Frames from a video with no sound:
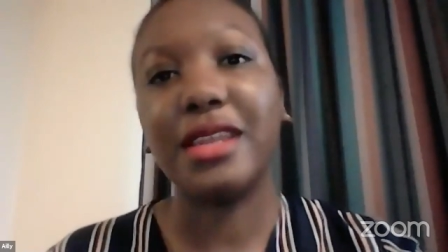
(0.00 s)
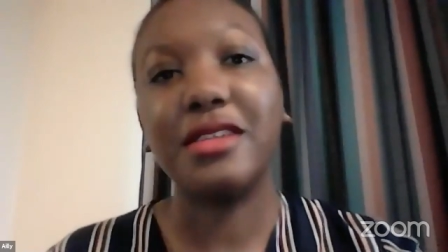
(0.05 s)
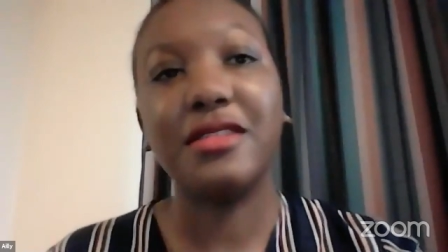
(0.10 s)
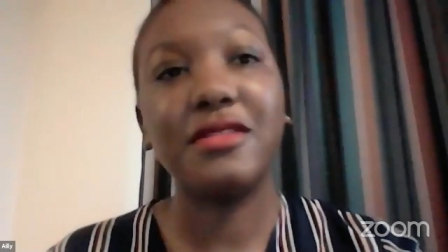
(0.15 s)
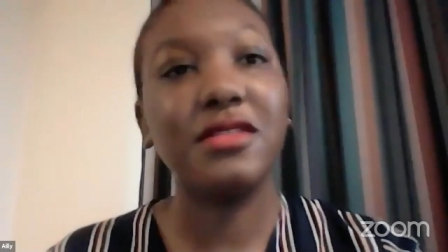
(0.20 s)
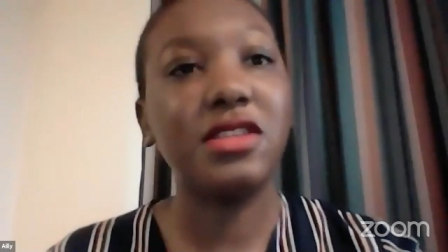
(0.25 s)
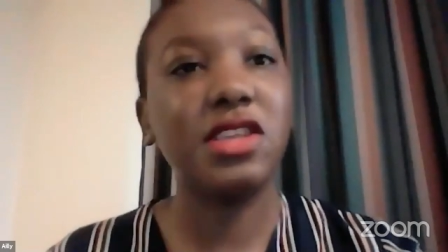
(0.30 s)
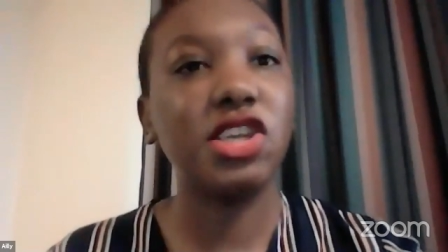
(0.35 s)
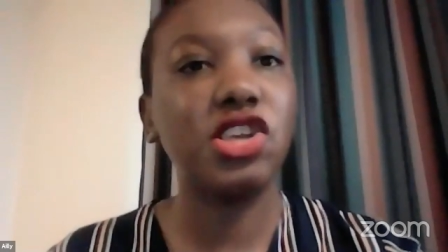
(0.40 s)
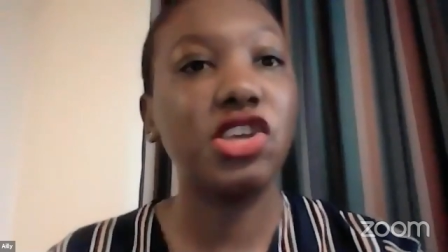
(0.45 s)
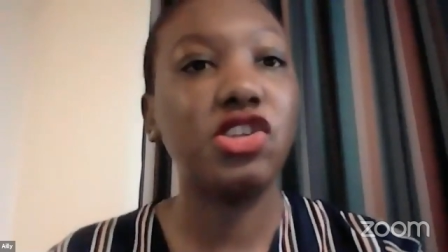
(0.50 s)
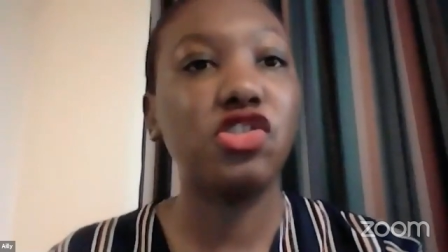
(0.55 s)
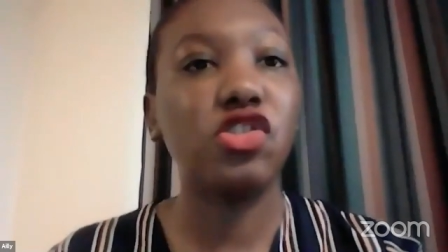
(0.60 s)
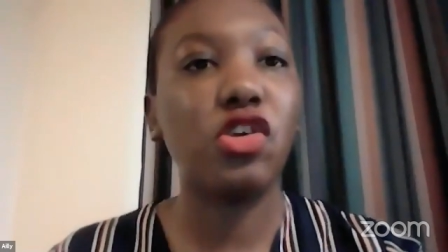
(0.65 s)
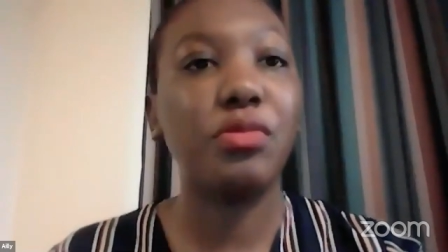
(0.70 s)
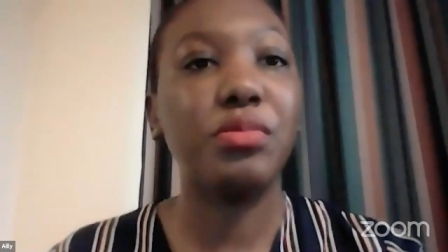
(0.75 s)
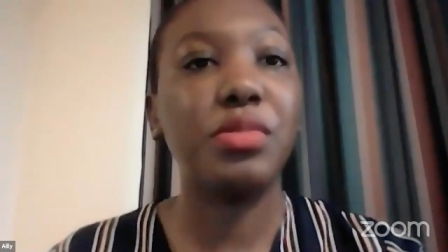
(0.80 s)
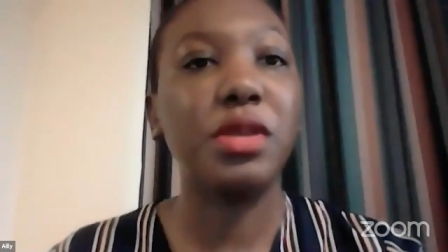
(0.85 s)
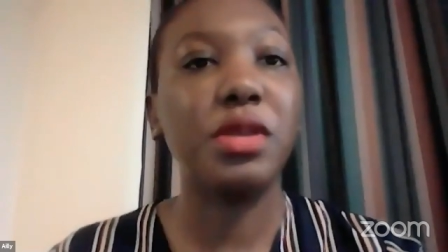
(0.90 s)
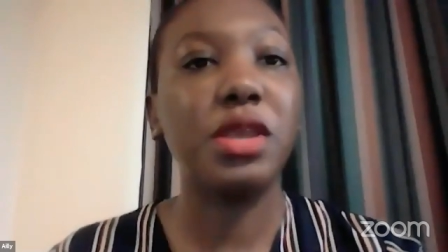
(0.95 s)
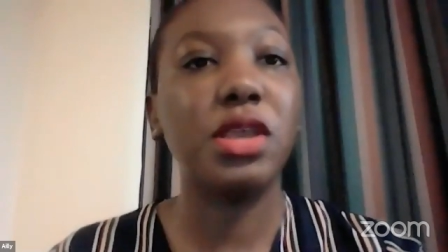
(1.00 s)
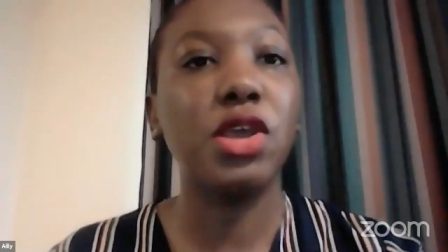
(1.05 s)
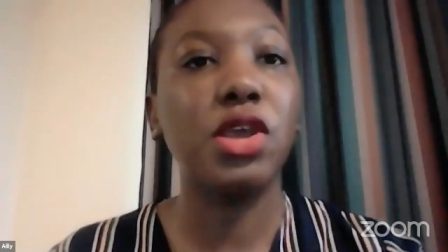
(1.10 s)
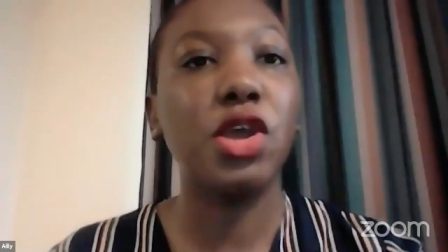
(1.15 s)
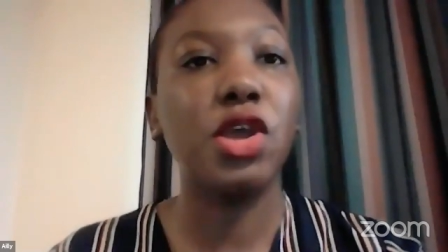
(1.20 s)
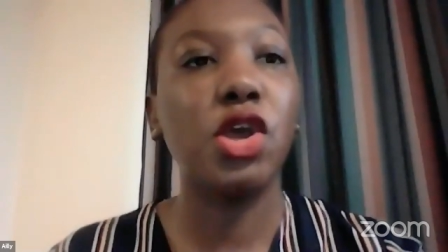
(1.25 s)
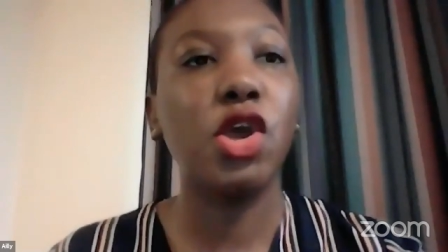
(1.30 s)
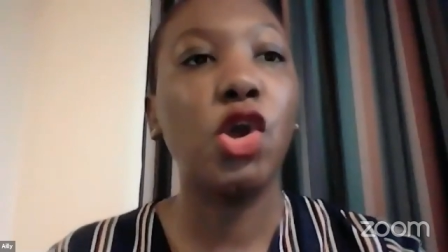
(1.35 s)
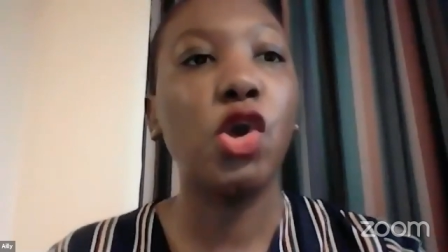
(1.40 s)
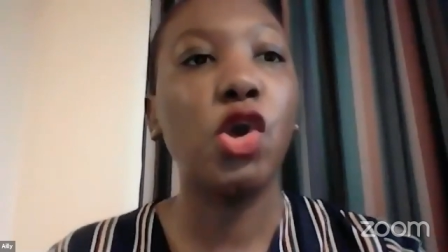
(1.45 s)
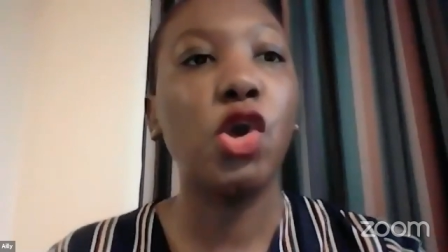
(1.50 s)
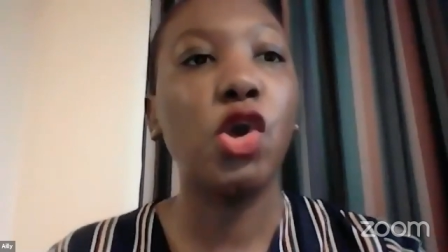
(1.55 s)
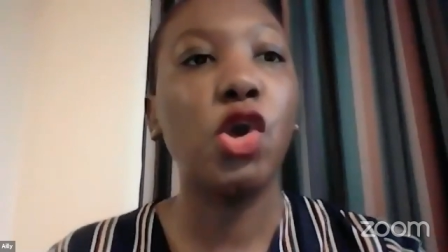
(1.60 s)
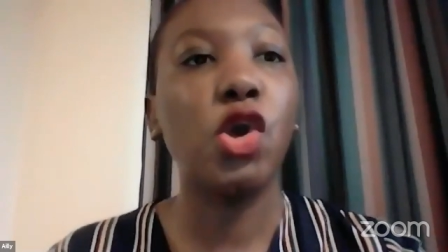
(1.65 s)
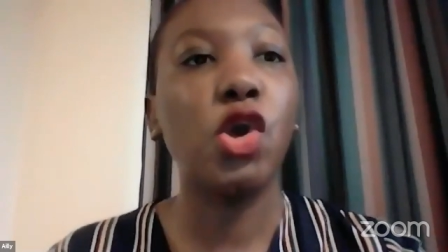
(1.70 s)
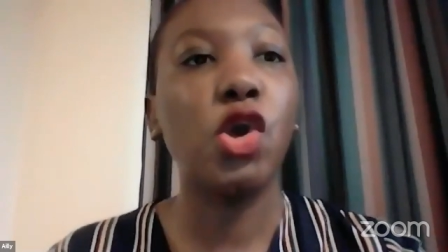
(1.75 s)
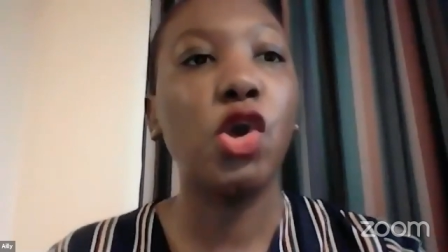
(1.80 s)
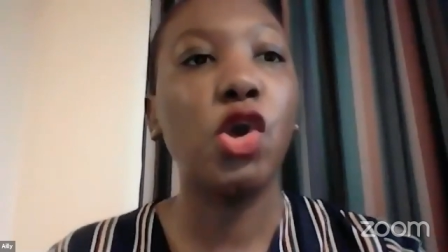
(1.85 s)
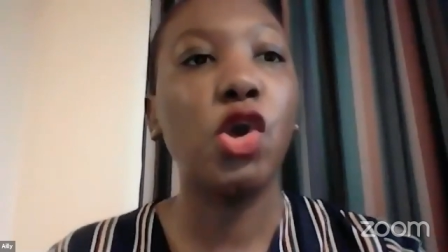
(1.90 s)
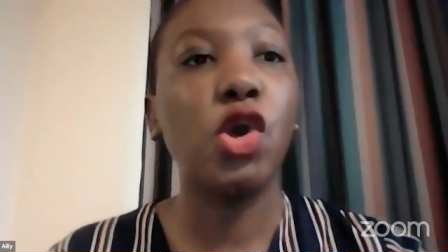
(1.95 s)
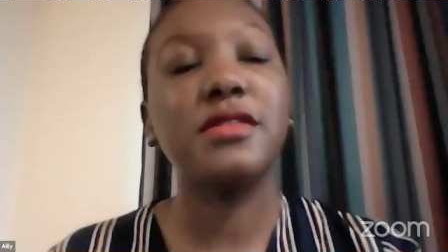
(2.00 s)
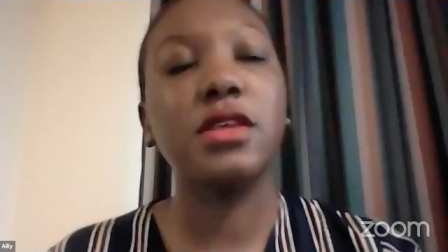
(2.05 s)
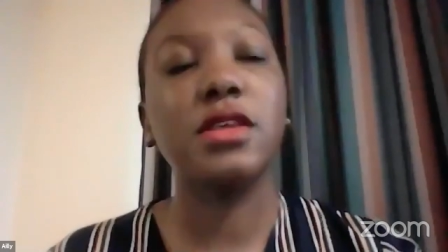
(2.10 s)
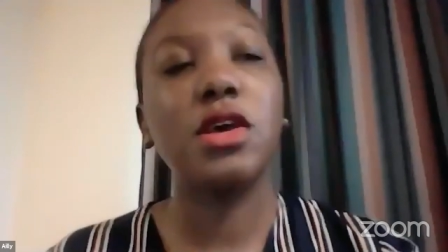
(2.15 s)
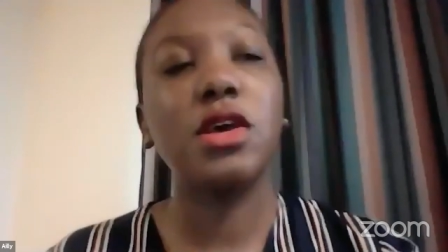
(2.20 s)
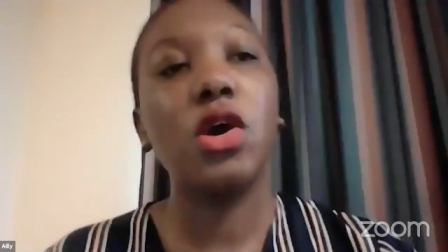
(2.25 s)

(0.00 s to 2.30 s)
dissertation topic, which is based